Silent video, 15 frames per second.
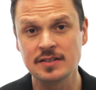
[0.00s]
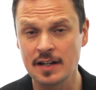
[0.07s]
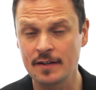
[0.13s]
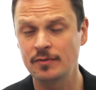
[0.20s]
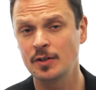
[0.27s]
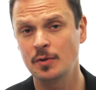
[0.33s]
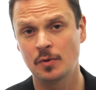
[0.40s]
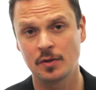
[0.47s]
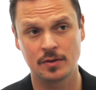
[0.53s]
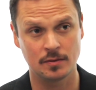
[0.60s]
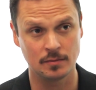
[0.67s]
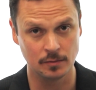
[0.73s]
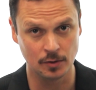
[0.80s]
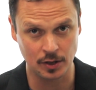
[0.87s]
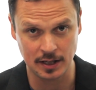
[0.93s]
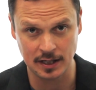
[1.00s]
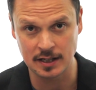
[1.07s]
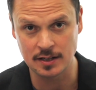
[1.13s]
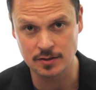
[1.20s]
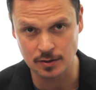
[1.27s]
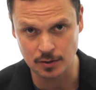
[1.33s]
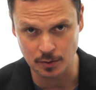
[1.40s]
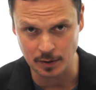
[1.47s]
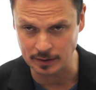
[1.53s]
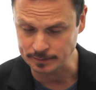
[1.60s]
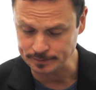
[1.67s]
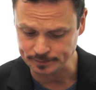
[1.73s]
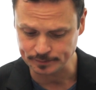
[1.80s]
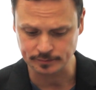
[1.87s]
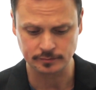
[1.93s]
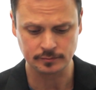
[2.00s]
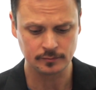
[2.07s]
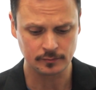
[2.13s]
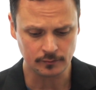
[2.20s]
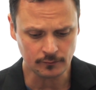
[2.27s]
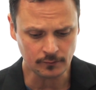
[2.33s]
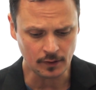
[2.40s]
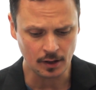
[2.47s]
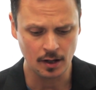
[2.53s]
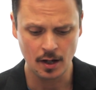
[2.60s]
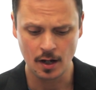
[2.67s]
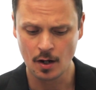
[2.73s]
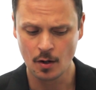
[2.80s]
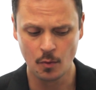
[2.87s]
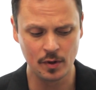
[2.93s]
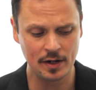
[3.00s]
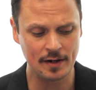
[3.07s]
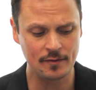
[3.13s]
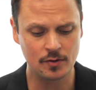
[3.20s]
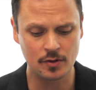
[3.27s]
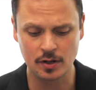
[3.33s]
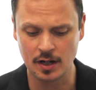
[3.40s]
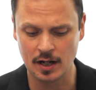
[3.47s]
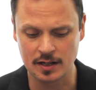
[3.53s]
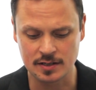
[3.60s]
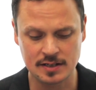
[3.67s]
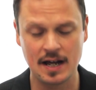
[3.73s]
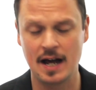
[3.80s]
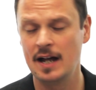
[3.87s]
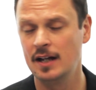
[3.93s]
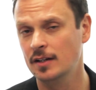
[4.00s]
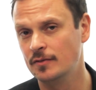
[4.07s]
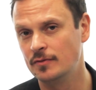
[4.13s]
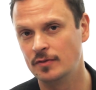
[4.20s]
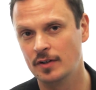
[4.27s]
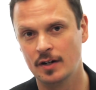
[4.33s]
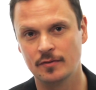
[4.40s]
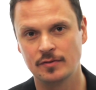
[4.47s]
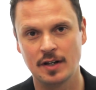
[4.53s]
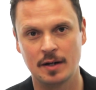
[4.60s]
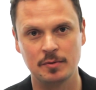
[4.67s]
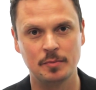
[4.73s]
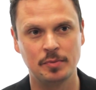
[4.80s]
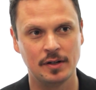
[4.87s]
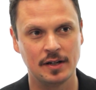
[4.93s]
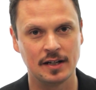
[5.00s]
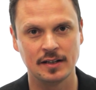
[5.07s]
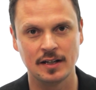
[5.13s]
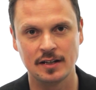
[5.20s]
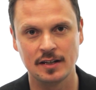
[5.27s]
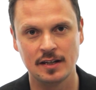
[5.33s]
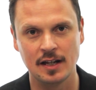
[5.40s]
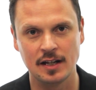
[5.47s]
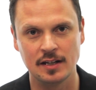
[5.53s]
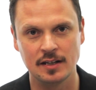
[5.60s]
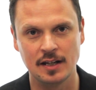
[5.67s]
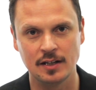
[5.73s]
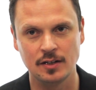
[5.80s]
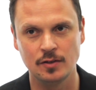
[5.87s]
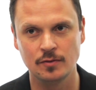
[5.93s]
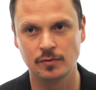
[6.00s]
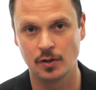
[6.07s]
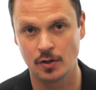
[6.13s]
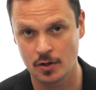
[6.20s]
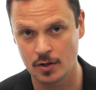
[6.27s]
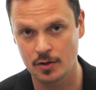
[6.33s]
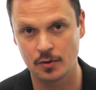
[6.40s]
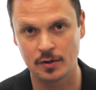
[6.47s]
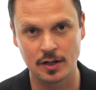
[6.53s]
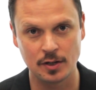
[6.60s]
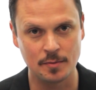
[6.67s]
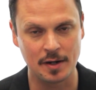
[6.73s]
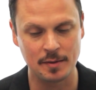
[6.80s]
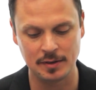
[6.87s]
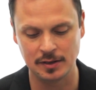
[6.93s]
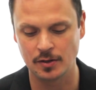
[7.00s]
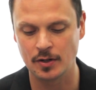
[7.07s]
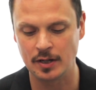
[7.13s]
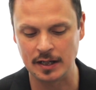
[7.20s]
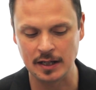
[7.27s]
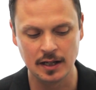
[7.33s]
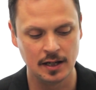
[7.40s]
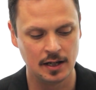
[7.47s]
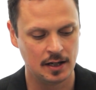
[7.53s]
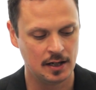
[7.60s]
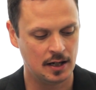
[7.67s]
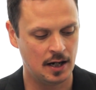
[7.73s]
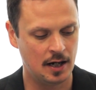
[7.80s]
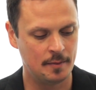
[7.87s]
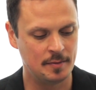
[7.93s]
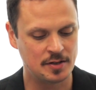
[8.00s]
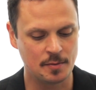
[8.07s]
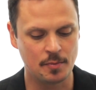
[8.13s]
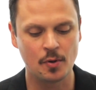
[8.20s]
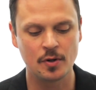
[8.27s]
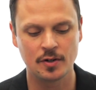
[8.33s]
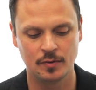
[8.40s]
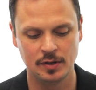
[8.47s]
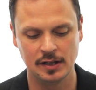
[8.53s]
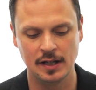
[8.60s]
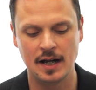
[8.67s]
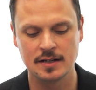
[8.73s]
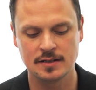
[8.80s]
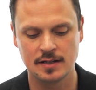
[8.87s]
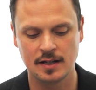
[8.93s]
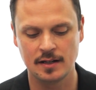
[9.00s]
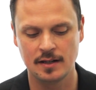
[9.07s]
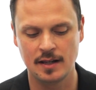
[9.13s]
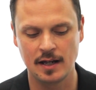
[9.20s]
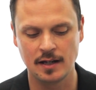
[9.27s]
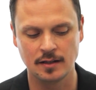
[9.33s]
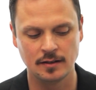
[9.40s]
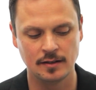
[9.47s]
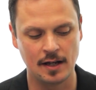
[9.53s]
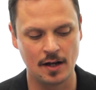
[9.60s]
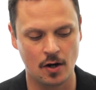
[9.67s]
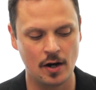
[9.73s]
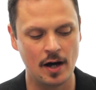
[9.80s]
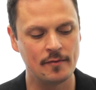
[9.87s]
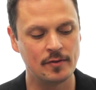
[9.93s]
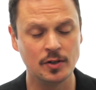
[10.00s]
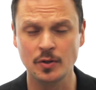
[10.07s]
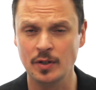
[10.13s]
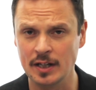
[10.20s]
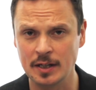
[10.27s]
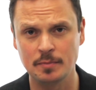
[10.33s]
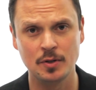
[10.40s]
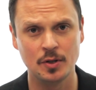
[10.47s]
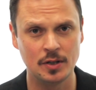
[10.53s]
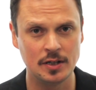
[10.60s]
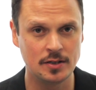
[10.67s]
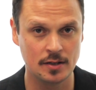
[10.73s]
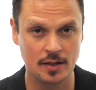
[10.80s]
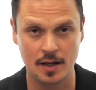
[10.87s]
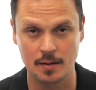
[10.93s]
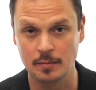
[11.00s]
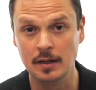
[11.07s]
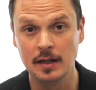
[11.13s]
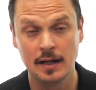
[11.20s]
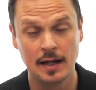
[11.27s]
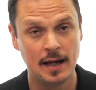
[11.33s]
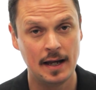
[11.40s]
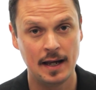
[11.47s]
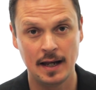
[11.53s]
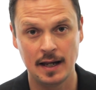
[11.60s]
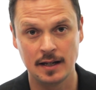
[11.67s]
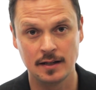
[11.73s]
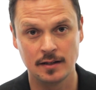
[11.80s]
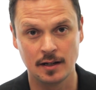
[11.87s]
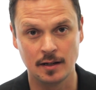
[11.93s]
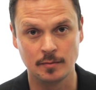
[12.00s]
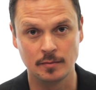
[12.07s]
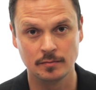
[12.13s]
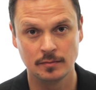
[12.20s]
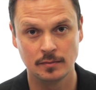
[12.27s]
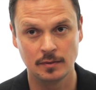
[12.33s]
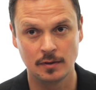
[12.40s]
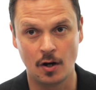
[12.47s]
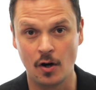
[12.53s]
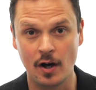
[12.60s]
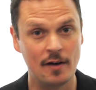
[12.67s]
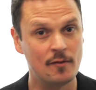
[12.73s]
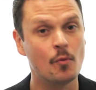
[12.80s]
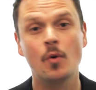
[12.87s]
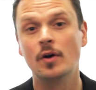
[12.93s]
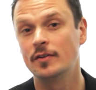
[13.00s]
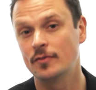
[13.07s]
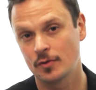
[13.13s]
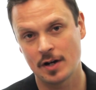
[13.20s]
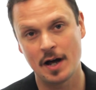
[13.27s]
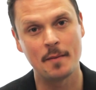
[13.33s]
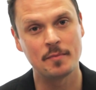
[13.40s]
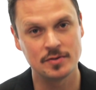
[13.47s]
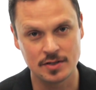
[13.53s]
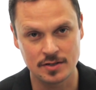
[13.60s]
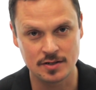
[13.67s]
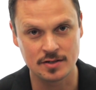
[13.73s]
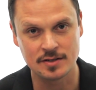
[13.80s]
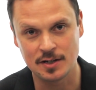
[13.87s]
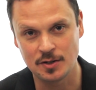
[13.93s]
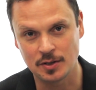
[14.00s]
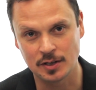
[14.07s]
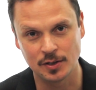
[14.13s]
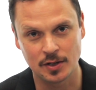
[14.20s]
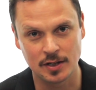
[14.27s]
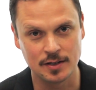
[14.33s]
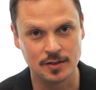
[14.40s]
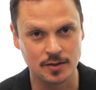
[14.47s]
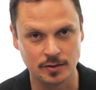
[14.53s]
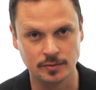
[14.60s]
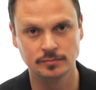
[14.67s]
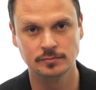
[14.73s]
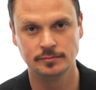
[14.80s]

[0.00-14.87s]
it's definitely worth looking into, and whatever style of tabla playing that you've learned or that you might be learning, it's important to realize that they all have a unique beauty to them, and all have wonderful compositions that you can look into.